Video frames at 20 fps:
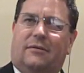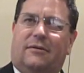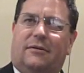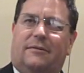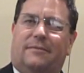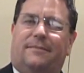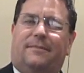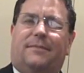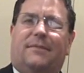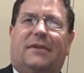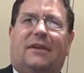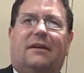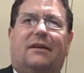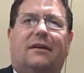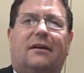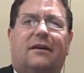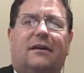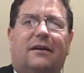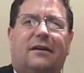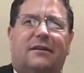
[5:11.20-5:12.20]
Well,
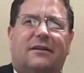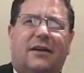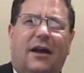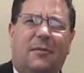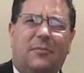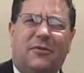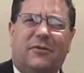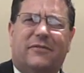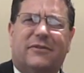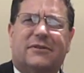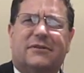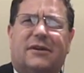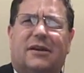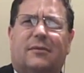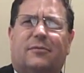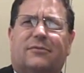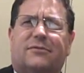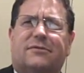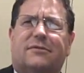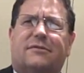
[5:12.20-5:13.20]
a couple of
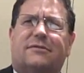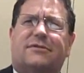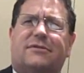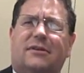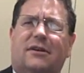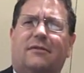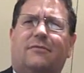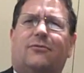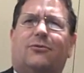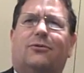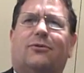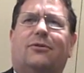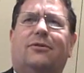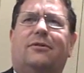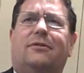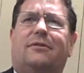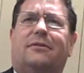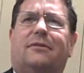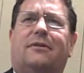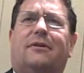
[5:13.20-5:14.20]
examples. There's
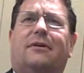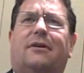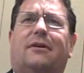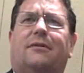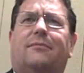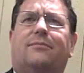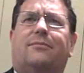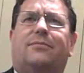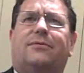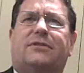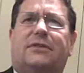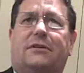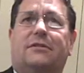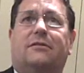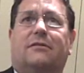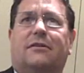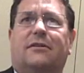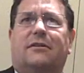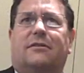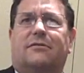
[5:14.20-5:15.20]
several
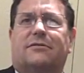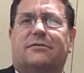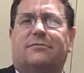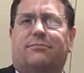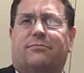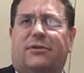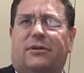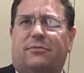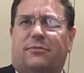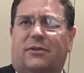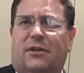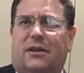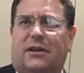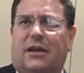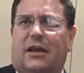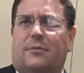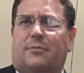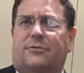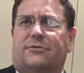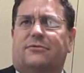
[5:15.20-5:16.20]
senior leaders, people like
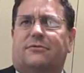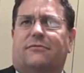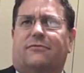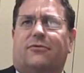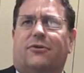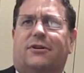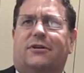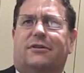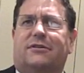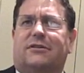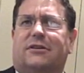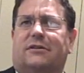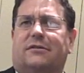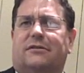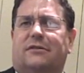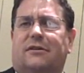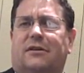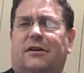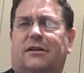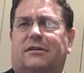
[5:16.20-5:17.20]
Admiral Stavridis
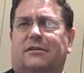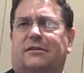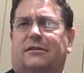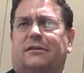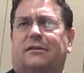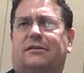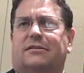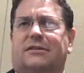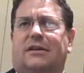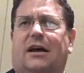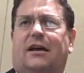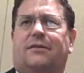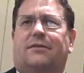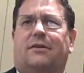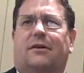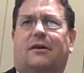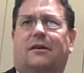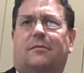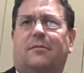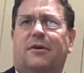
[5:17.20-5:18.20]
at
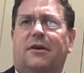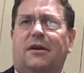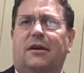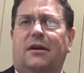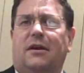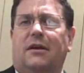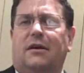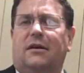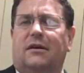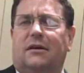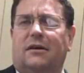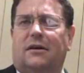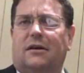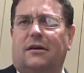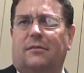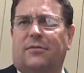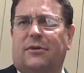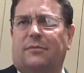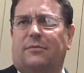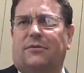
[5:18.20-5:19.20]
Southcom,
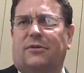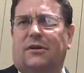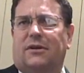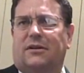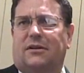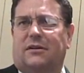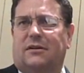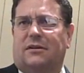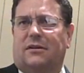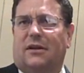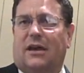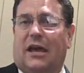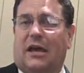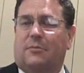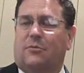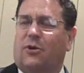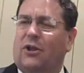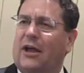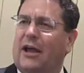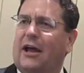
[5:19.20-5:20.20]
people like
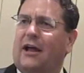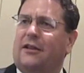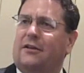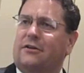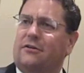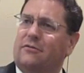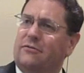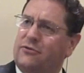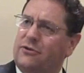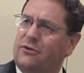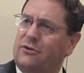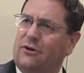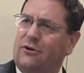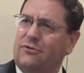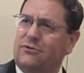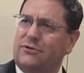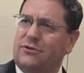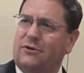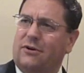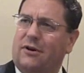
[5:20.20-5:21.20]
Admiral Allen over at the
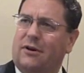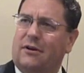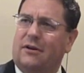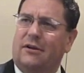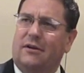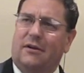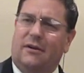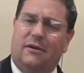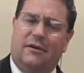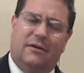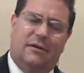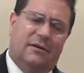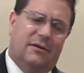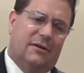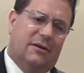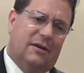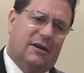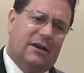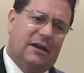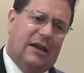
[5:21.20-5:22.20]
Coast Guard,
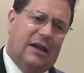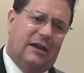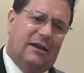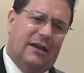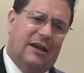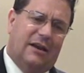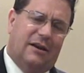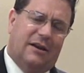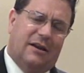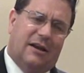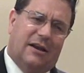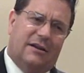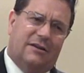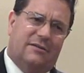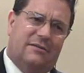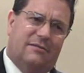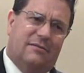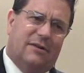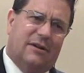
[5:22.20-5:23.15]
and I